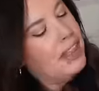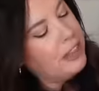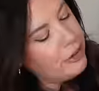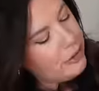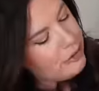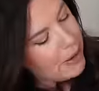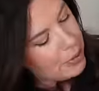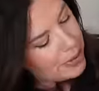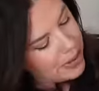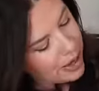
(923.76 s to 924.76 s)
little
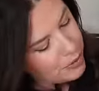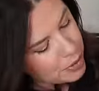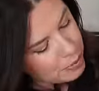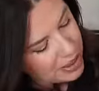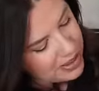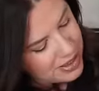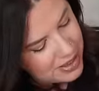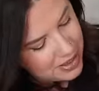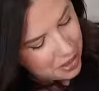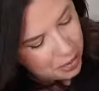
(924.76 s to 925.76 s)
fabric-covered
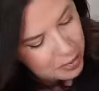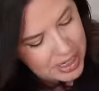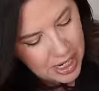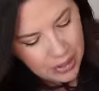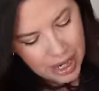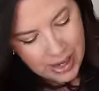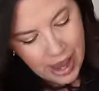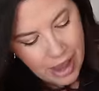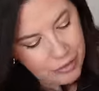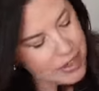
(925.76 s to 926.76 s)
buttons all the way down, and
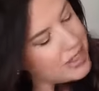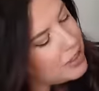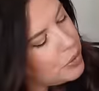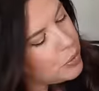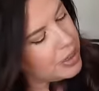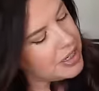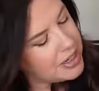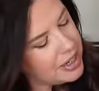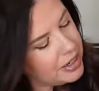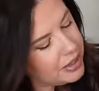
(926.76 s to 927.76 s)
every single one is
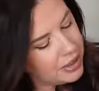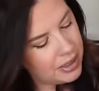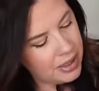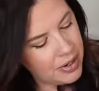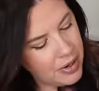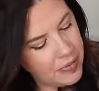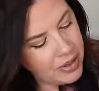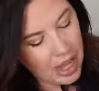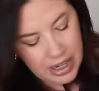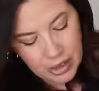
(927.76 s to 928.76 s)
here
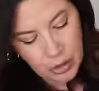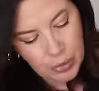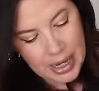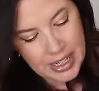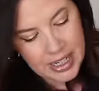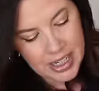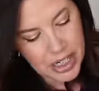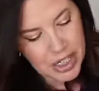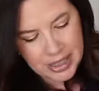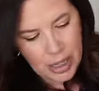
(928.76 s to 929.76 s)
and in great
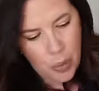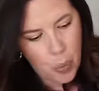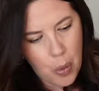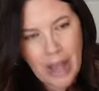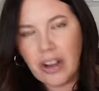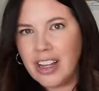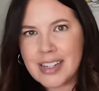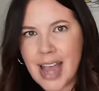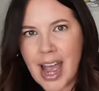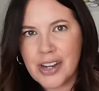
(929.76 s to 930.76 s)
condition, like well
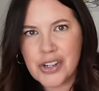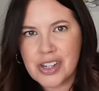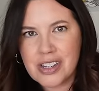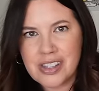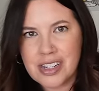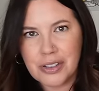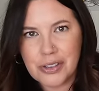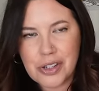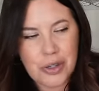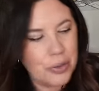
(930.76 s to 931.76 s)
attached still
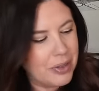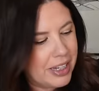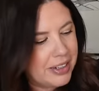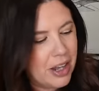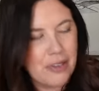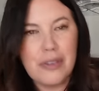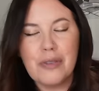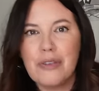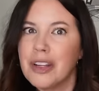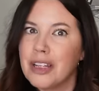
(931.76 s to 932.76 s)
too. Like none of
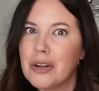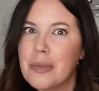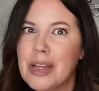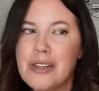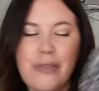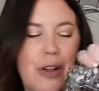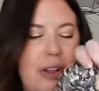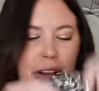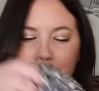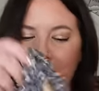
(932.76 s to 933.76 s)
them feel like they're about to fall
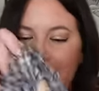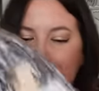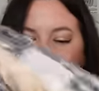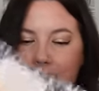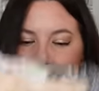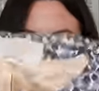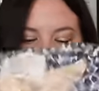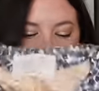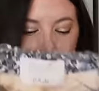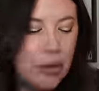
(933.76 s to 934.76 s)
off. This
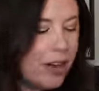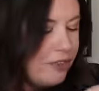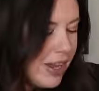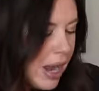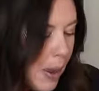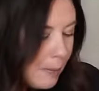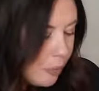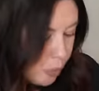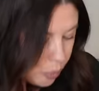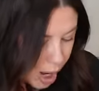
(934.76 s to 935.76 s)
was such a great find.
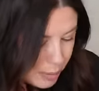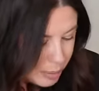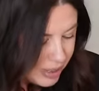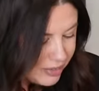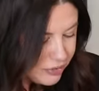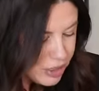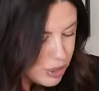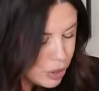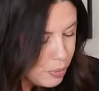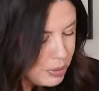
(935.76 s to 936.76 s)
Probably for the
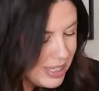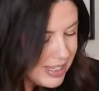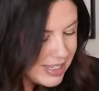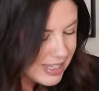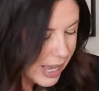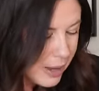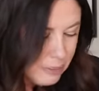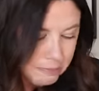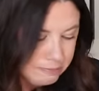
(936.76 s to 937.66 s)
two-piece set,